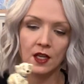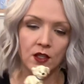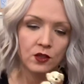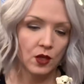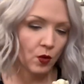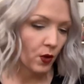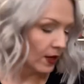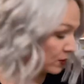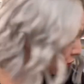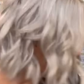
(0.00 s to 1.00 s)
So what I
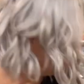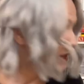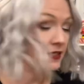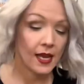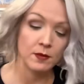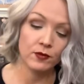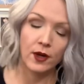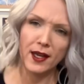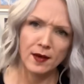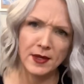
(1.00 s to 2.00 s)
was trying to say before
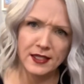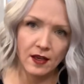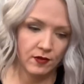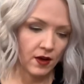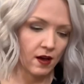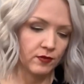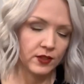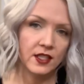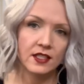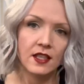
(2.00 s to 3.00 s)
I cut myself off
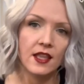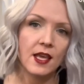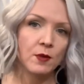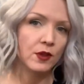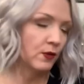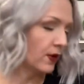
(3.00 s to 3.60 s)
with this theme with the